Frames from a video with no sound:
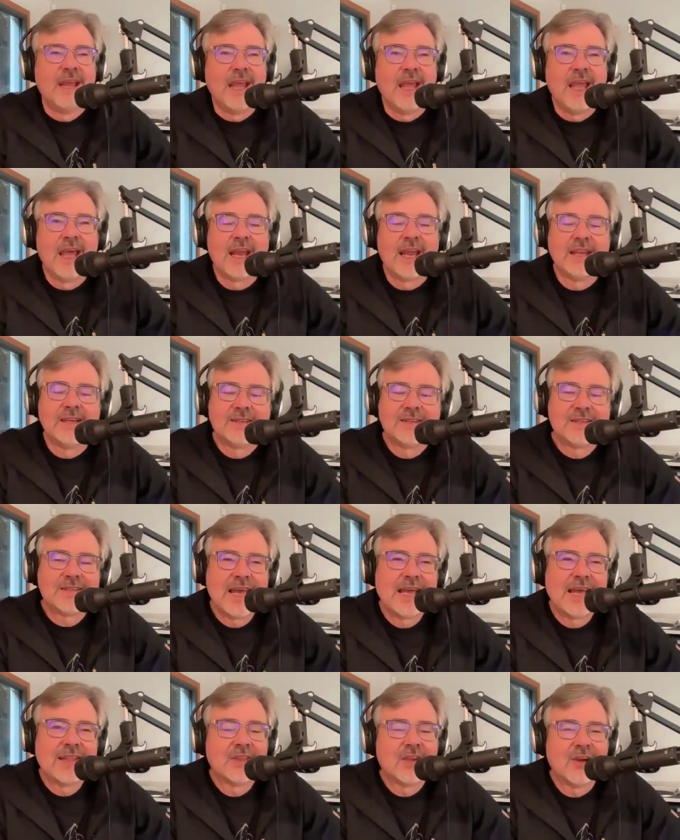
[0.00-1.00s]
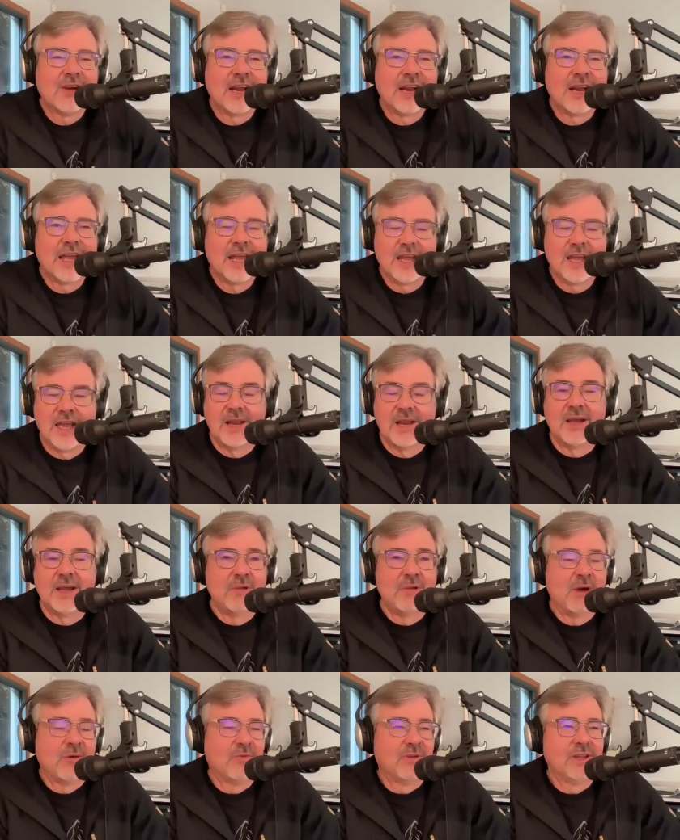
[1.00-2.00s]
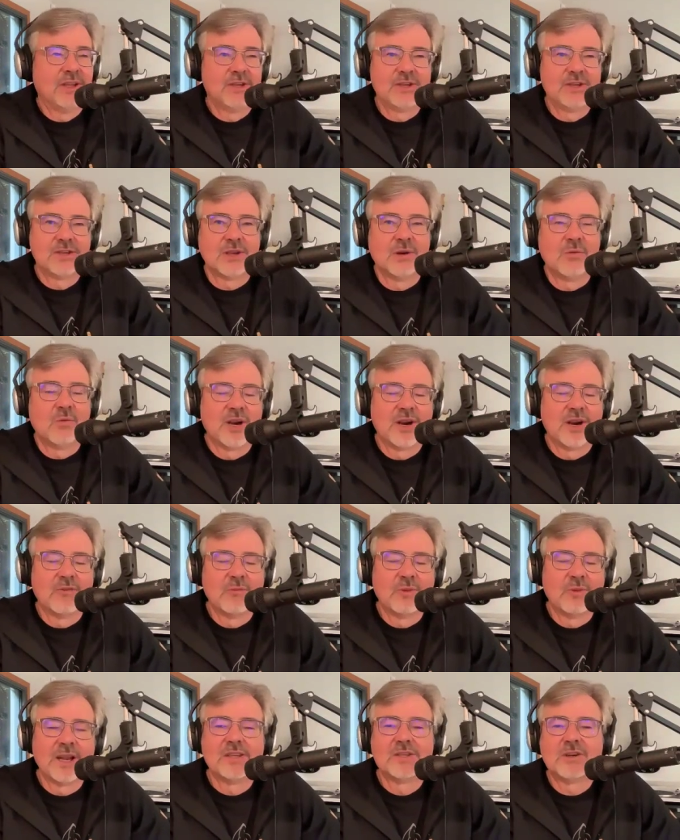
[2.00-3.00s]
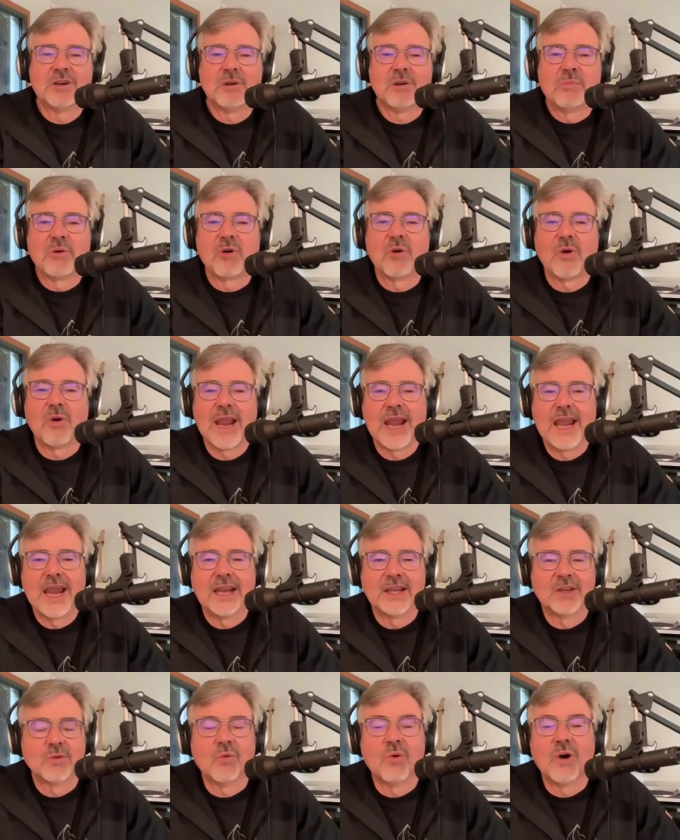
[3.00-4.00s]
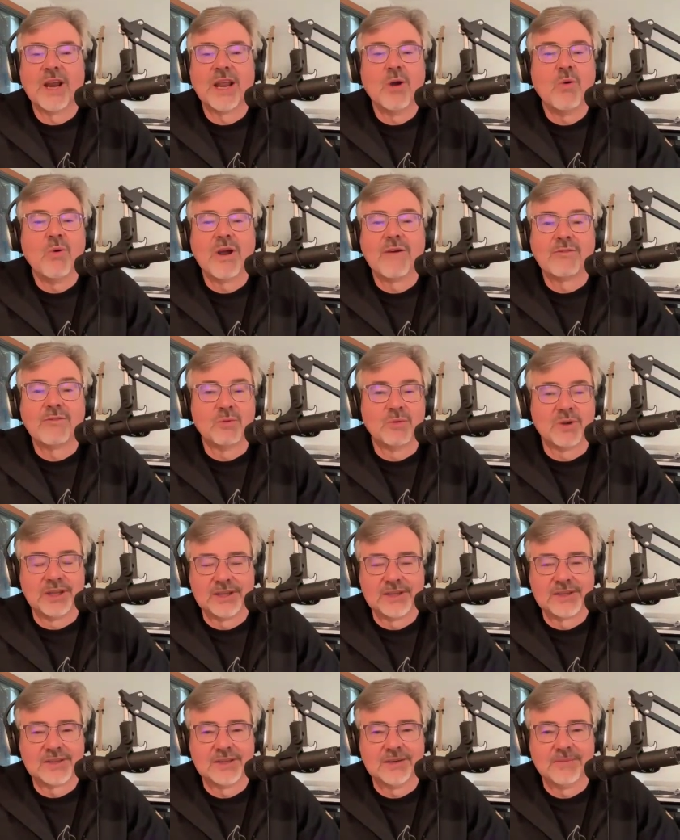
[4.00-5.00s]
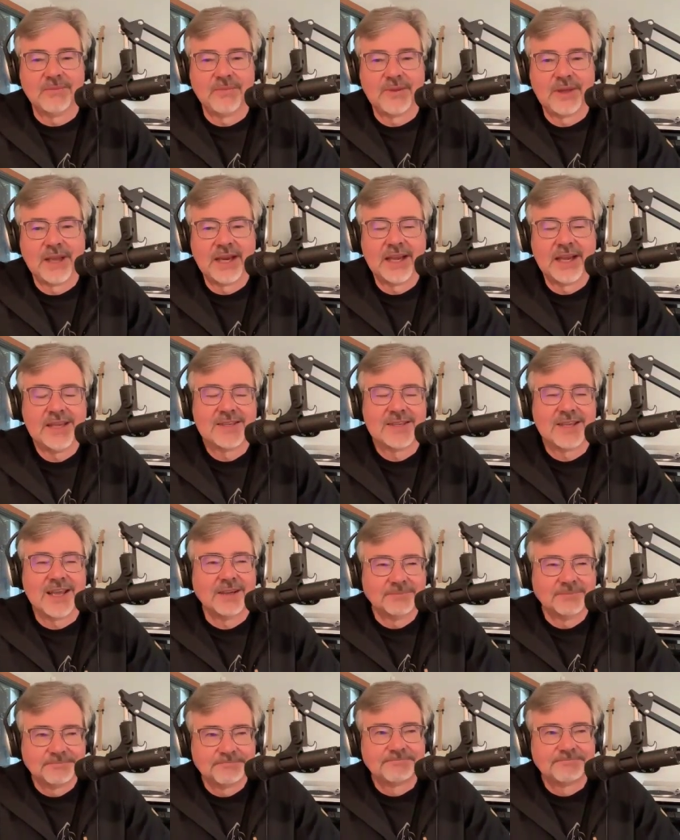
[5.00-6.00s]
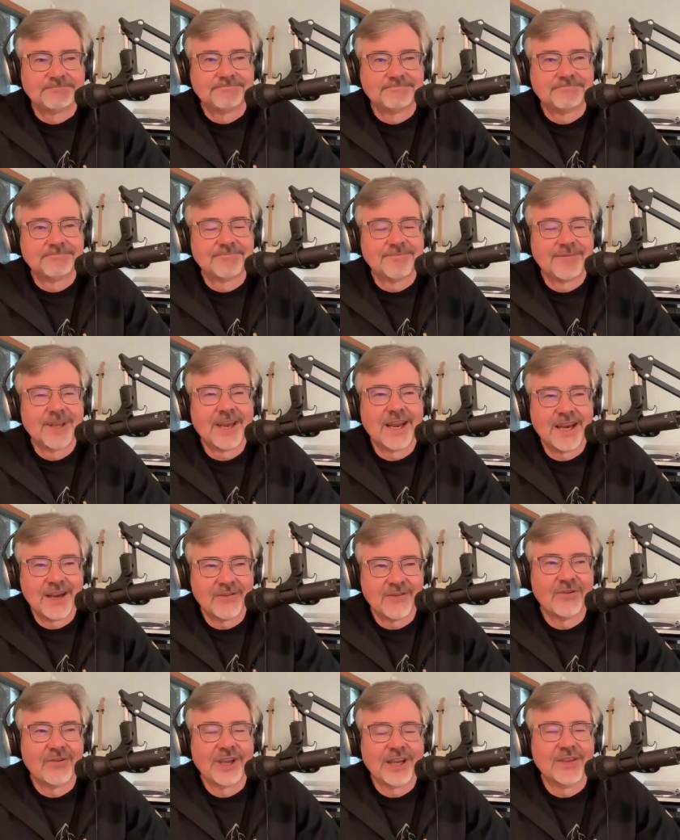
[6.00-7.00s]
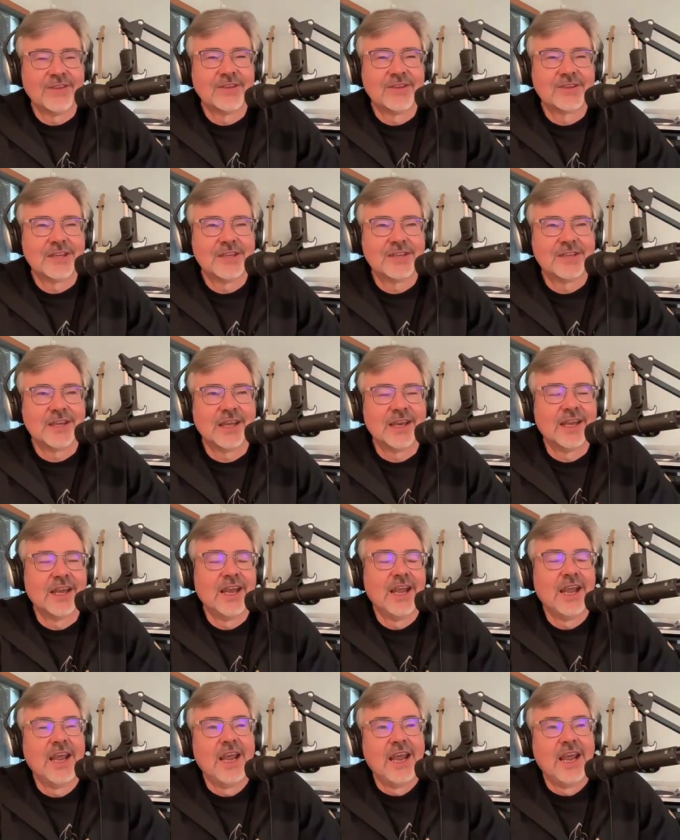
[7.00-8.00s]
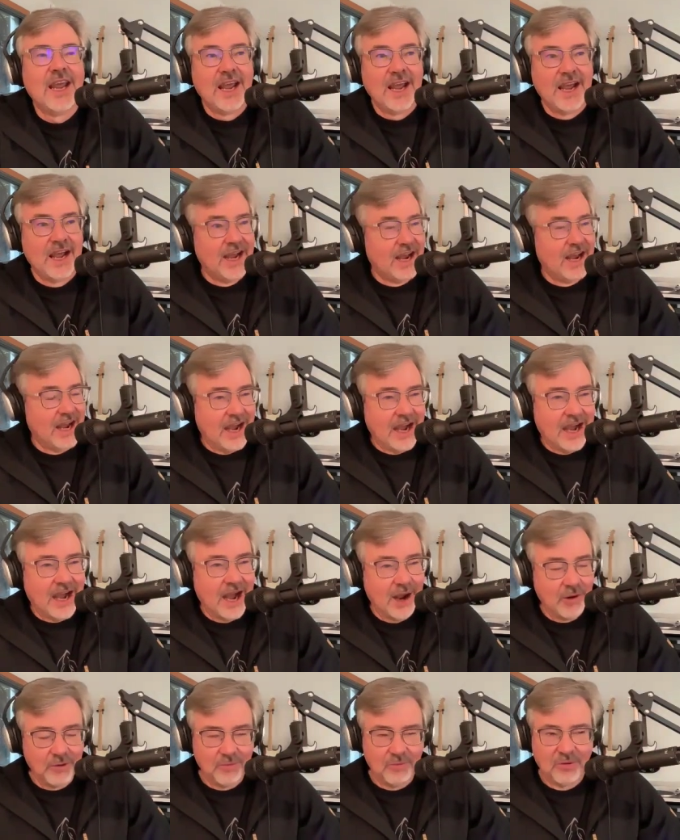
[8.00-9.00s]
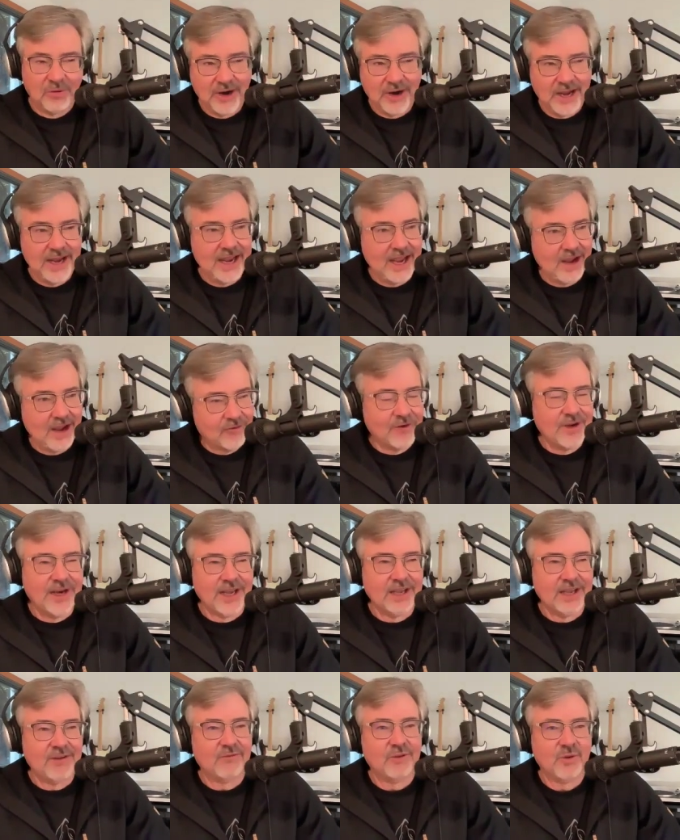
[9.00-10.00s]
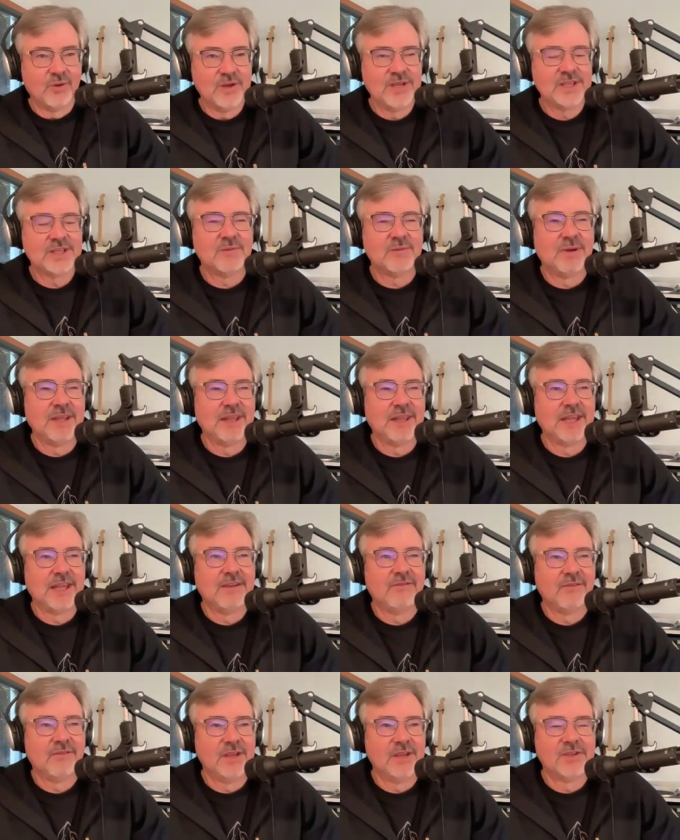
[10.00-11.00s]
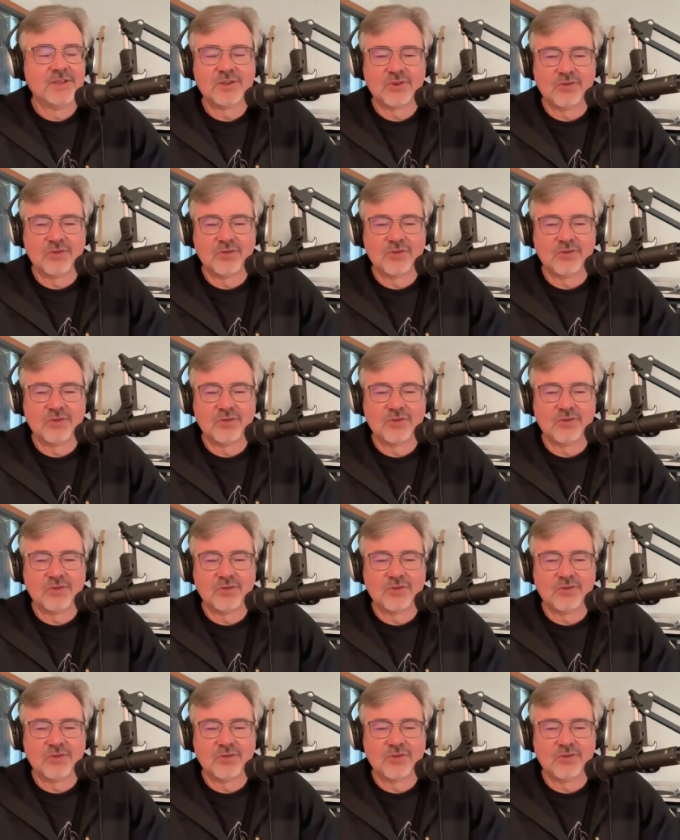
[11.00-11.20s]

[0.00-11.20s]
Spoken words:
And I just sat there, and I'm not religious or whatever, but I started praying to whoever would listen. And I said, and I never forget this, I said, I will pray every night for the rest of my life in just